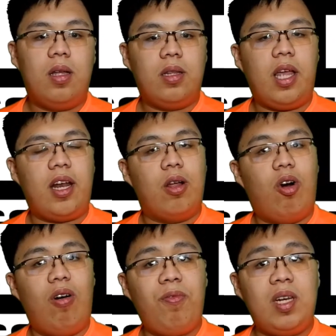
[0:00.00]
then
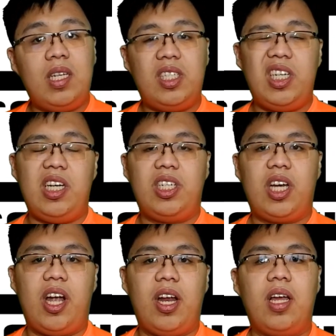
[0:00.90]
hopefully she's
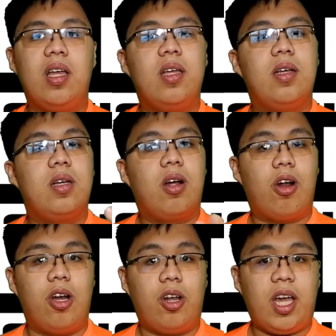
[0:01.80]
sharing
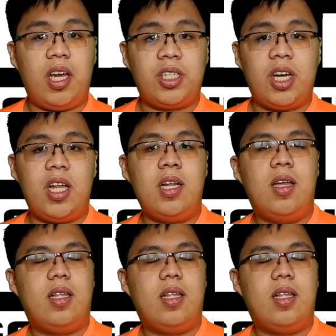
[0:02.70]
her location,